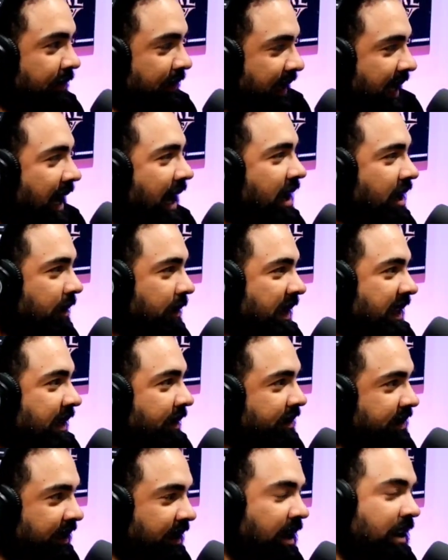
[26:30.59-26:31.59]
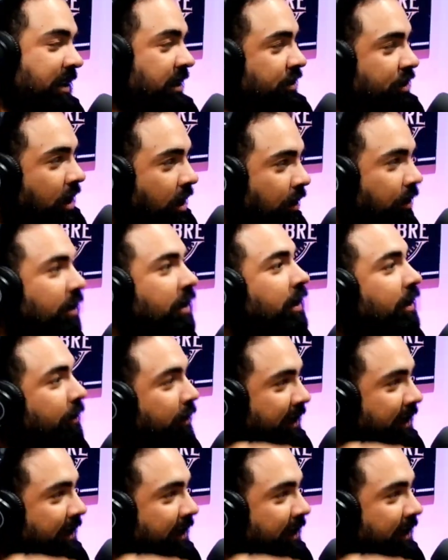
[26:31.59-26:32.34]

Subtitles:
Then we got him. And then I was like, all right, let's go.